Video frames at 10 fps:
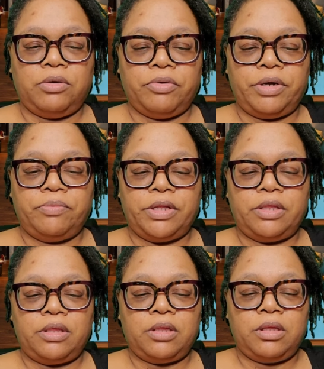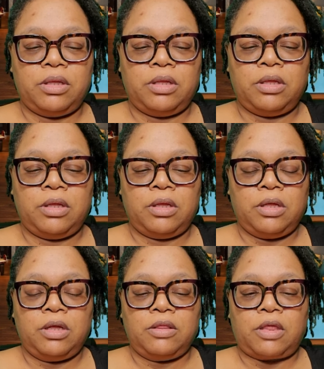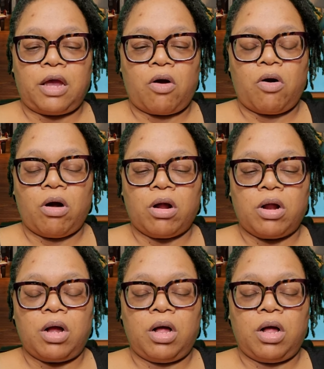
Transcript: green ones, they are